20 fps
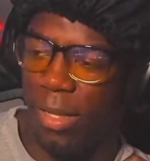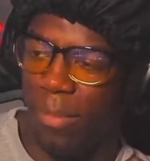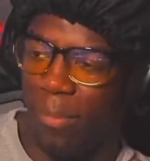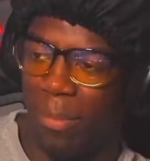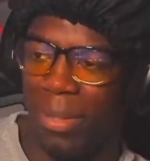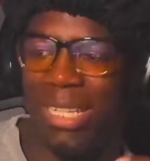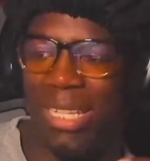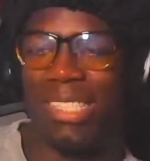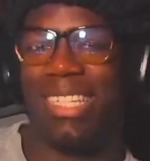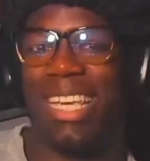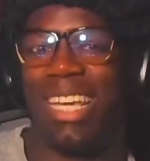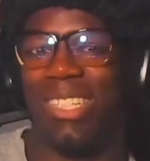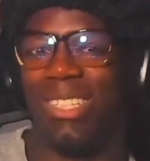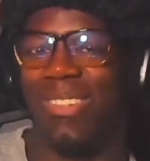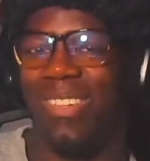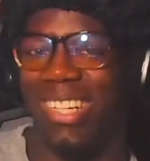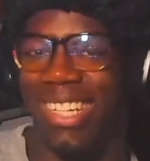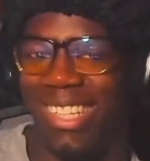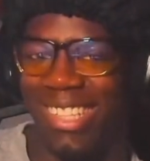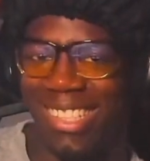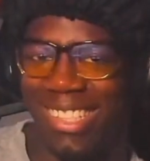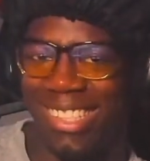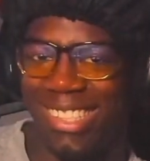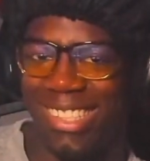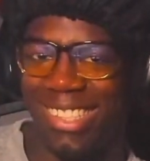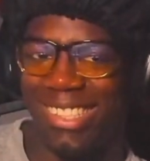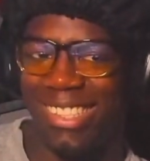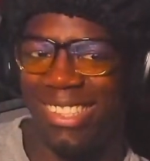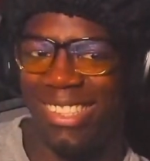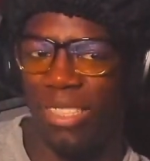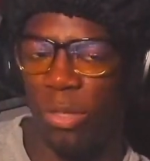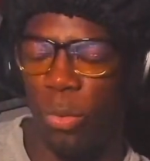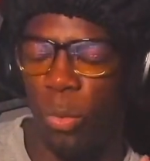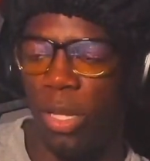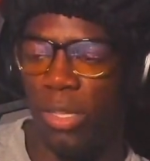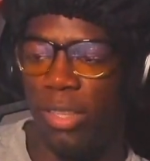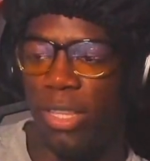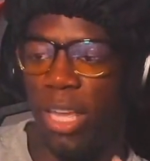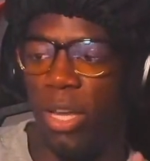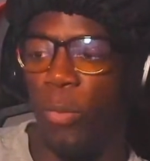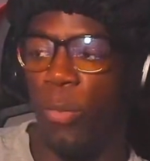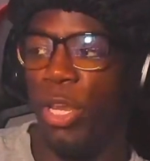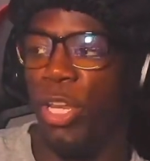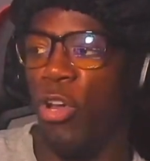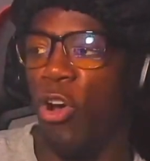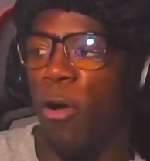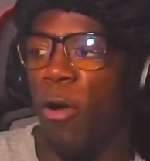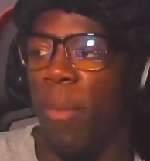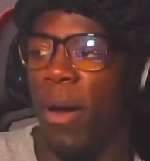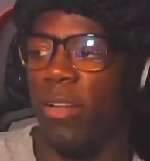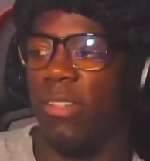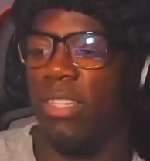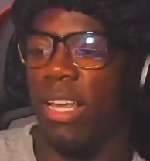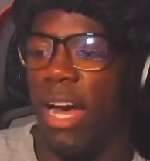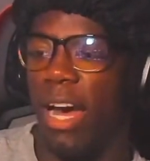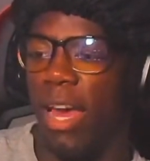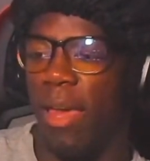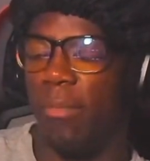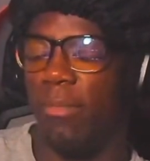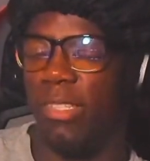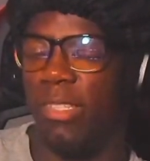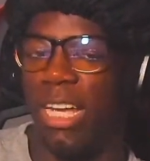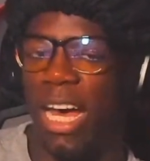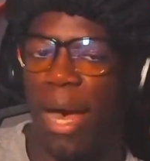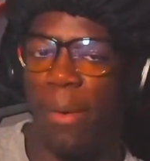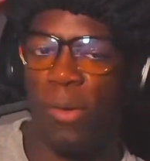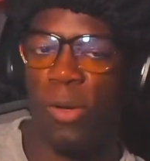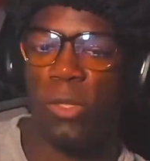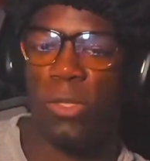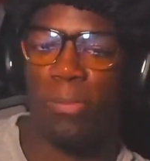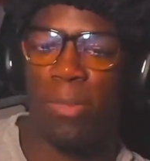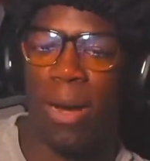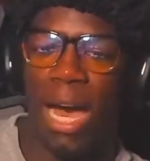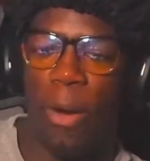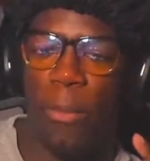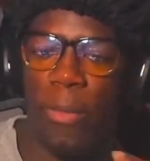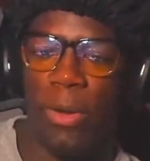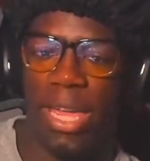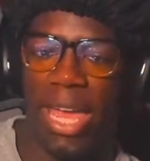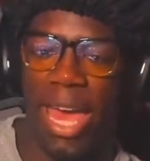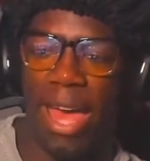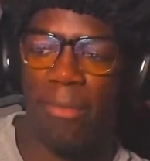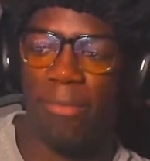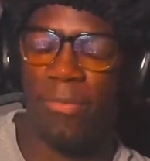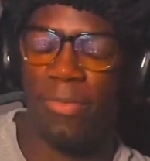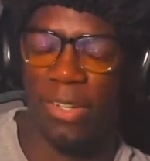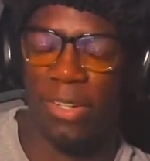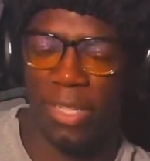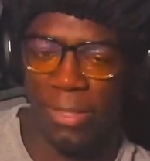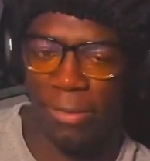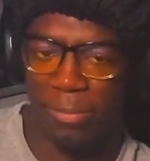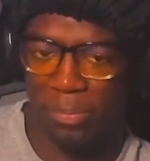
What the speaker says: Because guess what? One thing we know about time goes by when you're having fun.